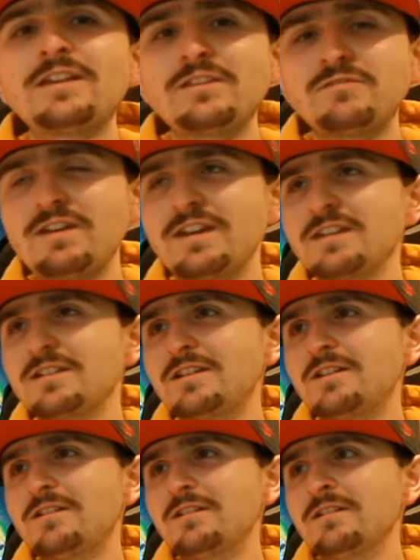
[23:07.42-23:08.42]
drinking a
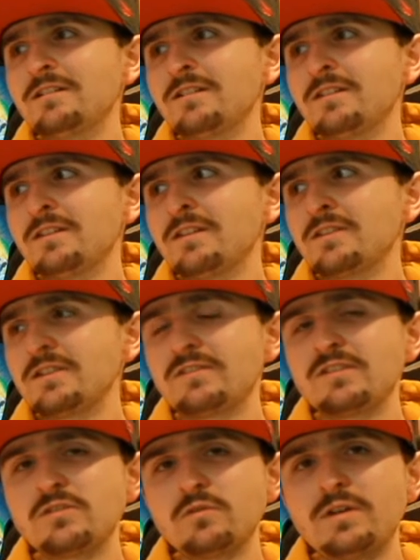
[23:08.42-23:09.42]
lot, just
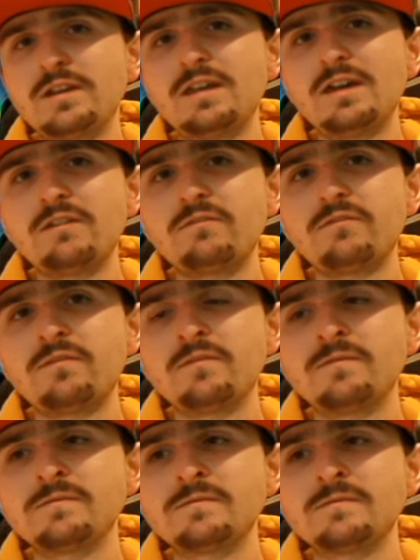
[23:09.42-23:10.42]
enjoying life.
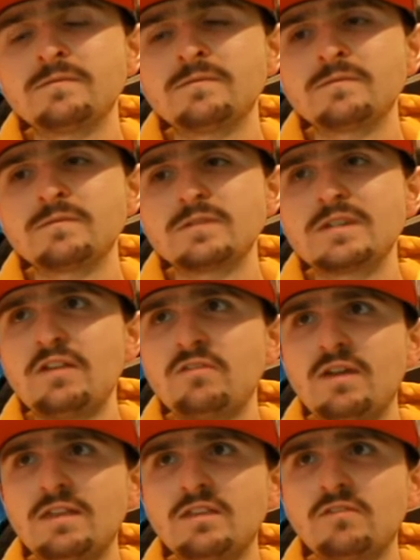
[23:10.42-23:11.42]
Yes,
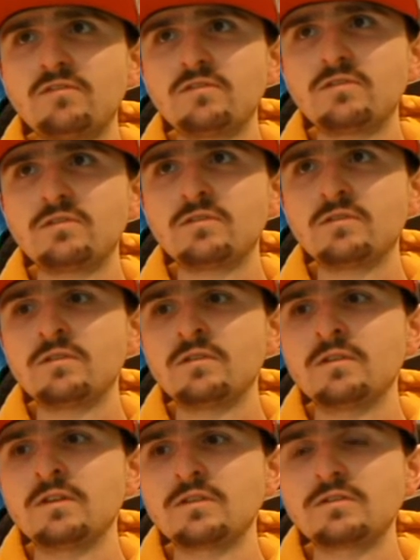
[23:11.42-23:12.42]
you had this
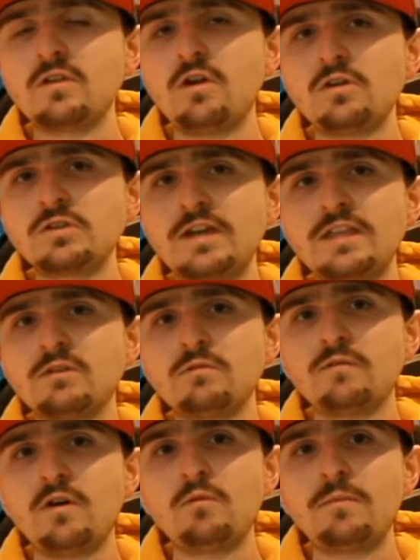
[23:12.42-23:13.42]
dark shadow
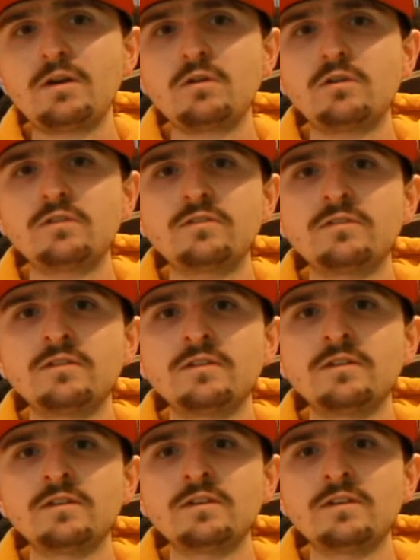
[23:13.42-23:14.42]
of, oh my god,
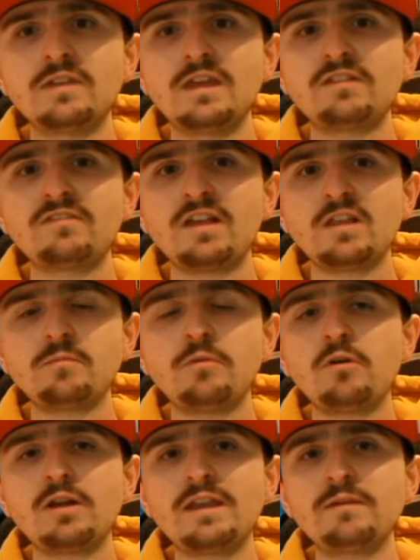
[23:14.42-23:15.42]
it's like an
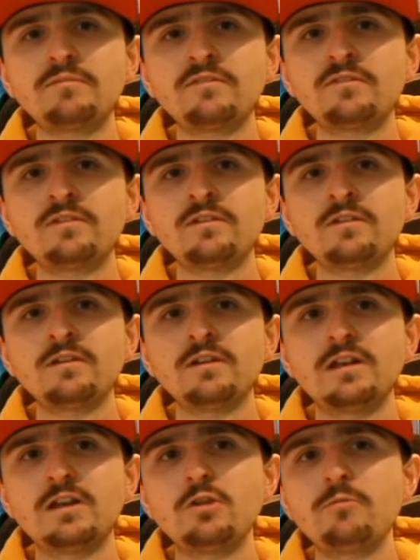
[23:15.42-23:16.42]
apocalypse
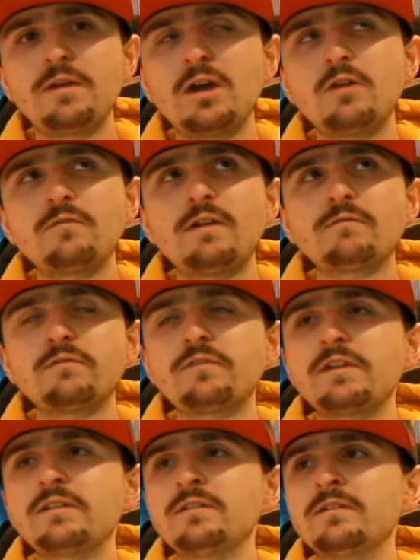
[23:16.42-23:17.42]
looming over
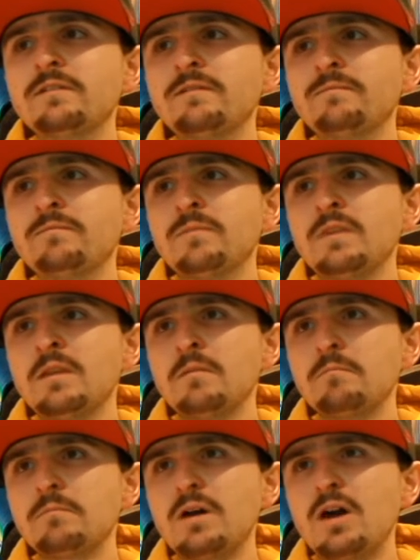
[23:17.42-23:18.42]
everything.
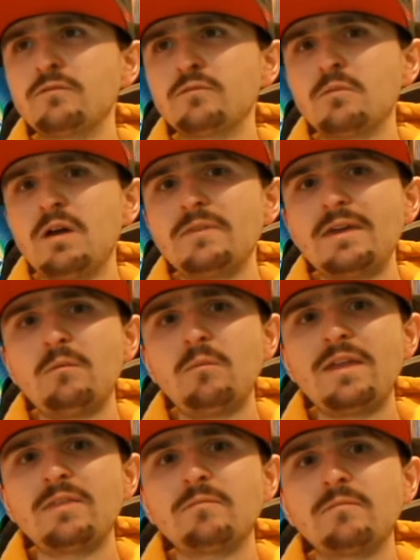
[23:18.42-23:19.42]
But after a while that
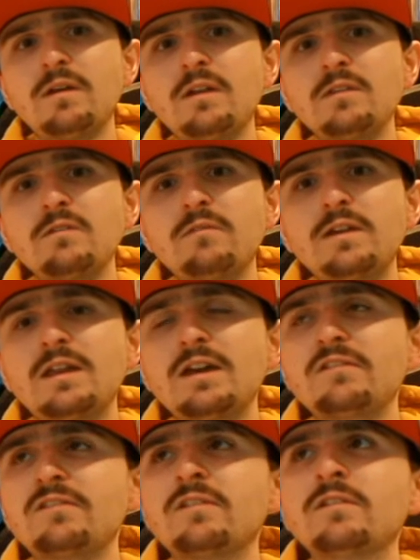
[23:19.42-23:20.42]
went and you
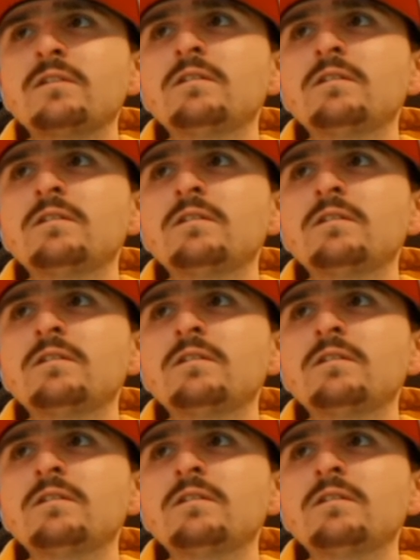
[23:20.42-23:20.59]
realised,